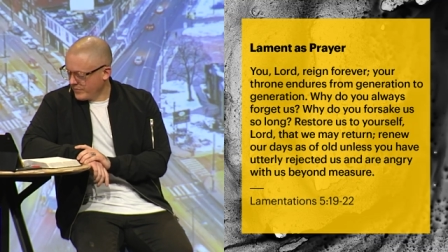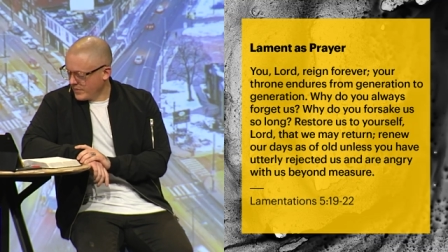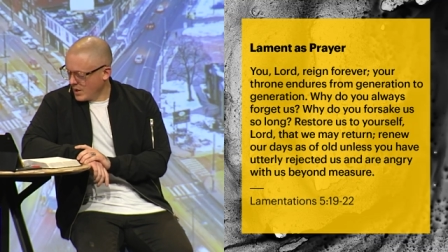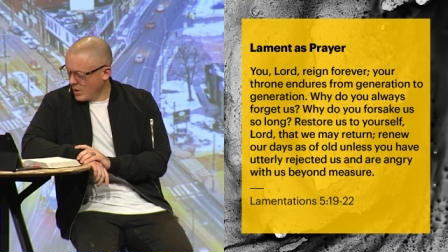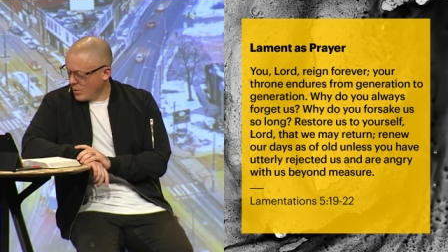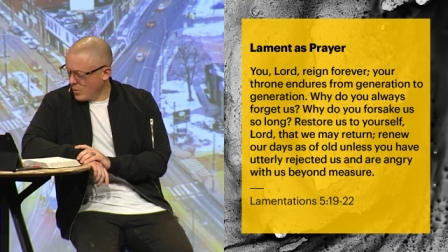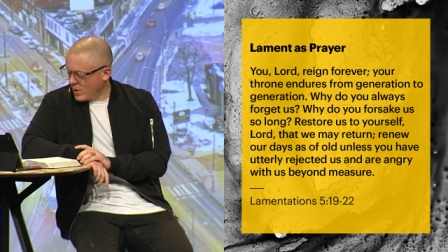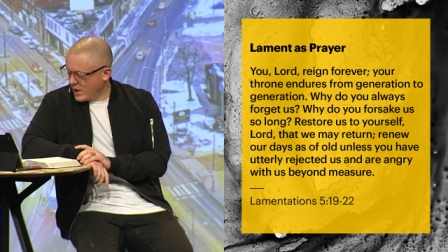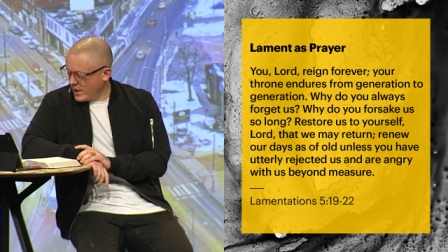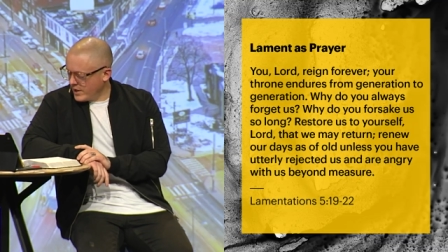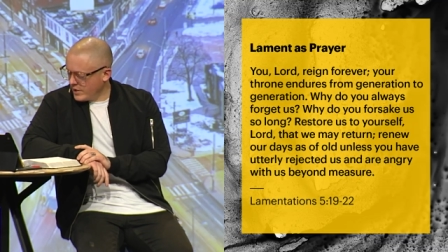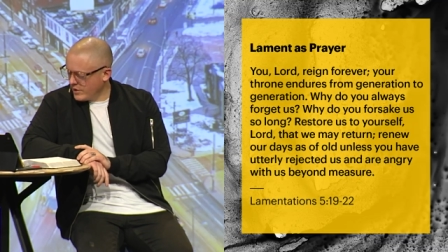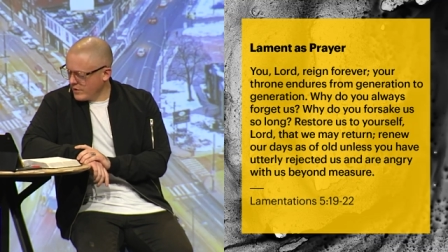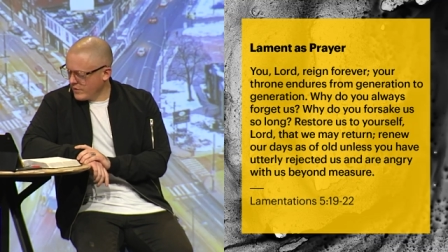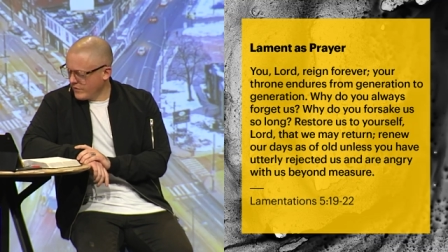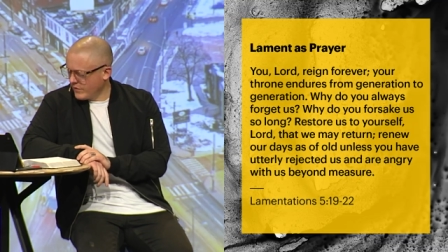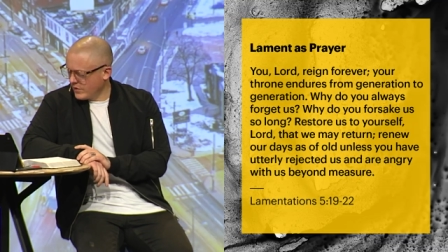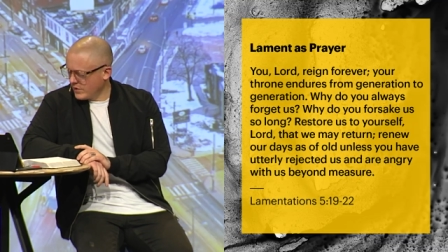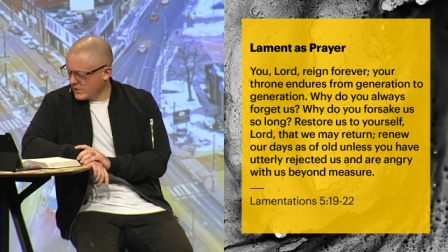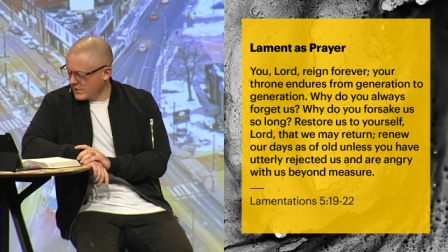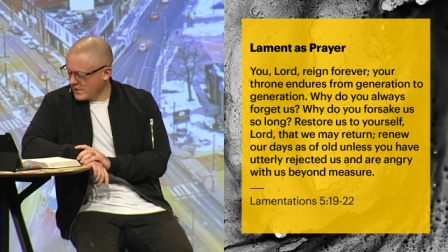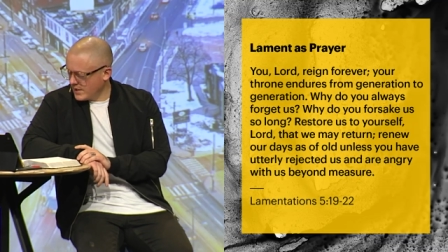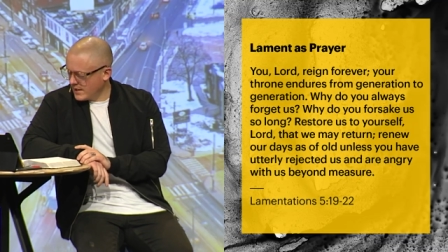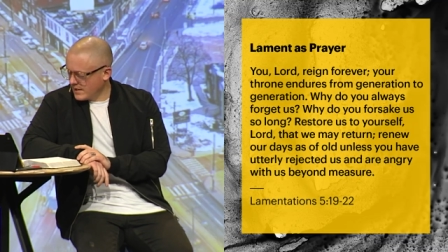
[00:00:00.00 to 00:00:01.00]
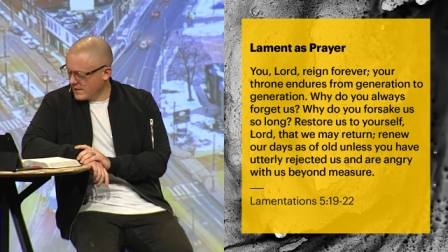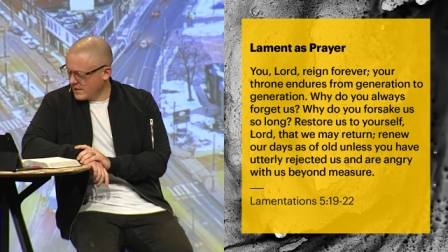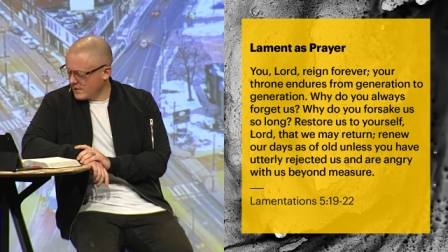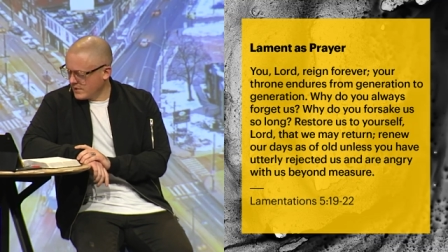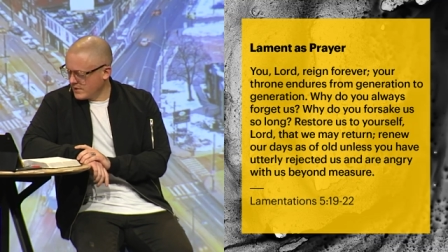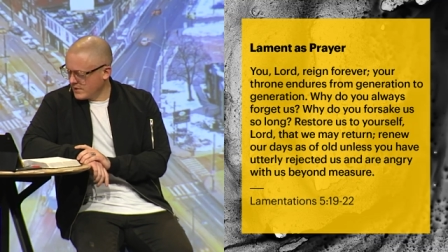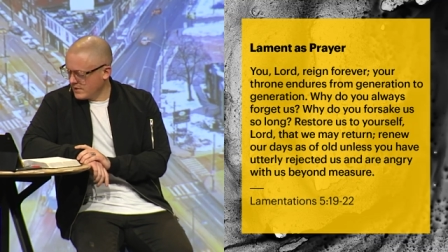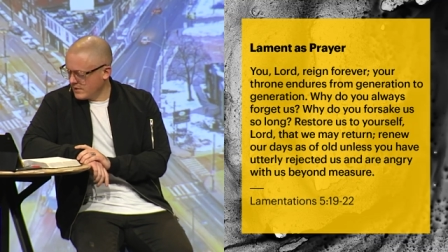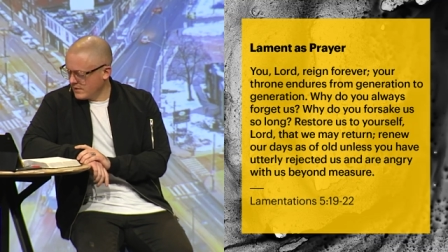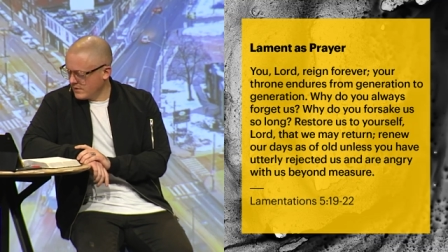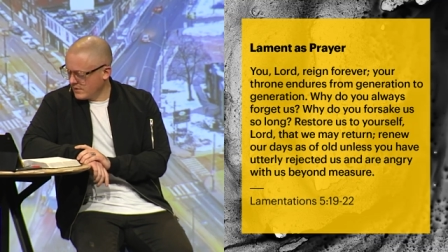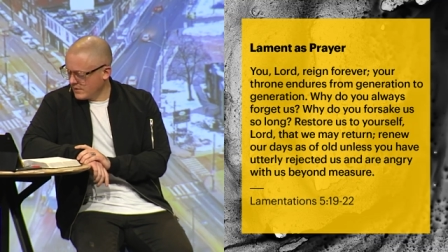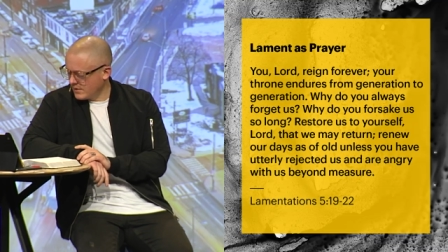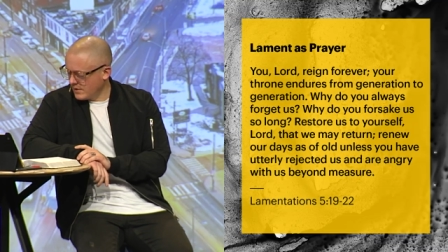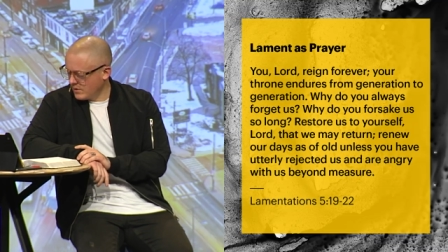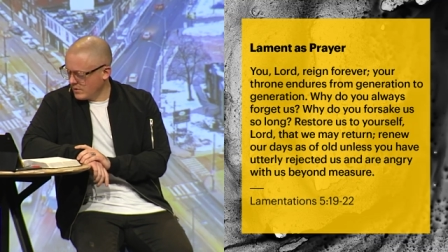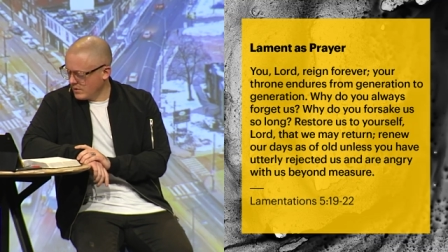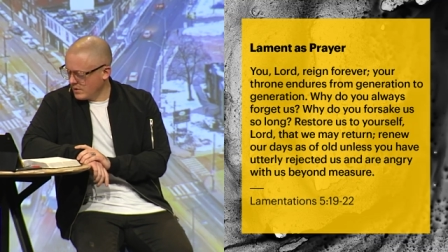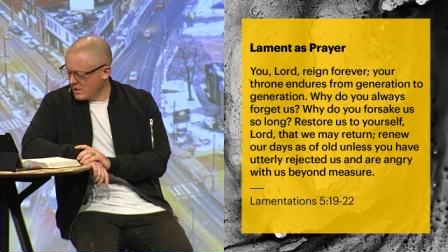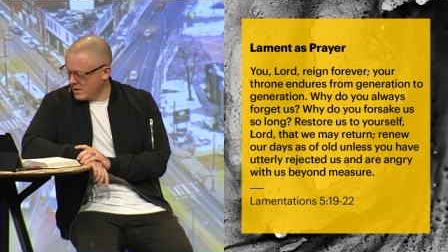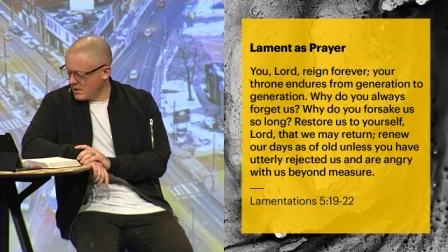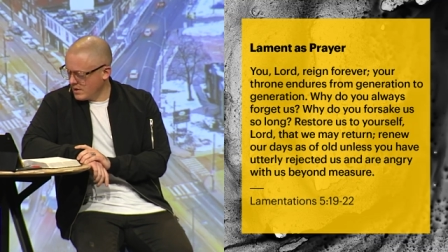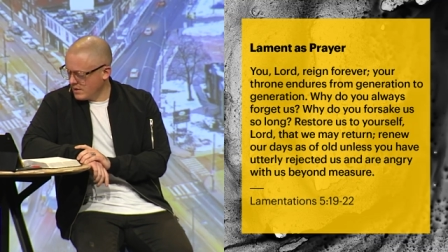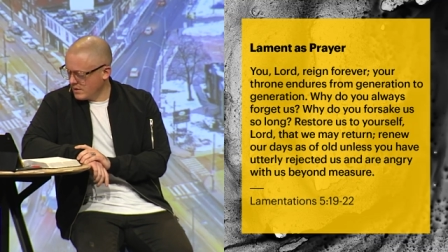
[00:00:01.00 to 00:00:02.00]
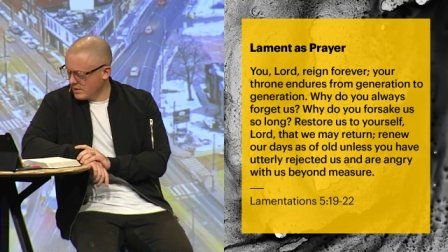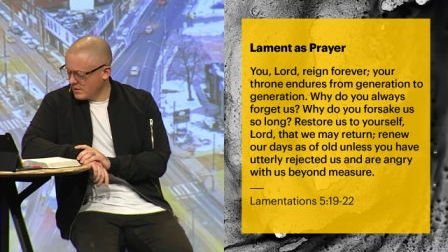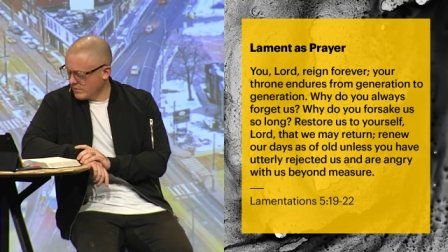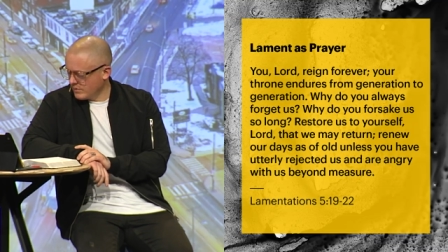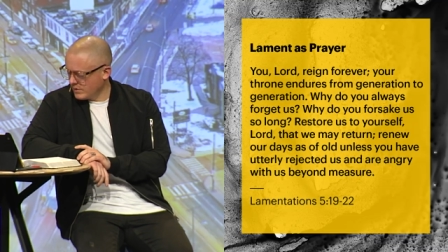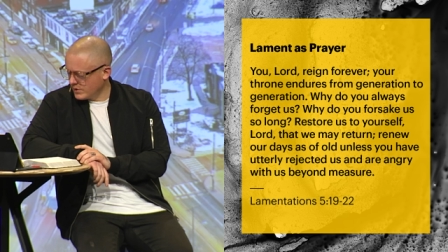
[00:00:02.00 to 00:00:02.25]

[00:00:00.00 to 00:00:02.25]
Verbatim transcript: Why do you forsake us so long?